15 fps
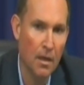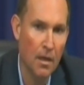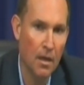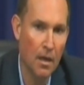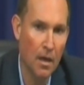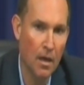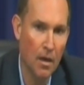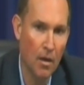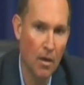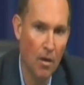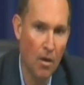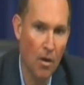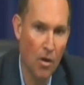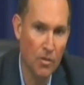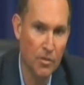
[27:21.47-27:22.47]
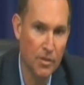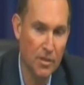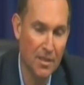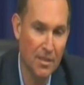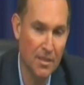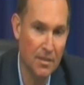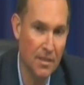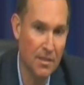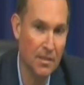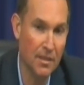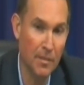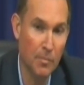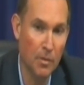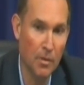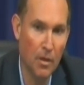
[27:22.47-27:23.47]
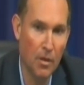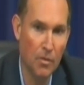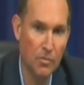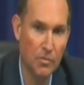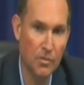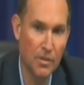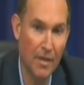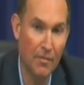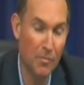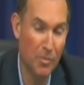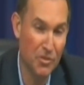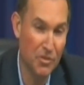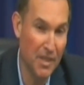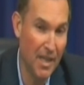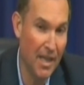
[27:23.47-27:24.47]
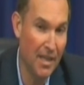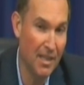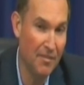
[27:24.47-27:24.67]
ours is consistently below 7%.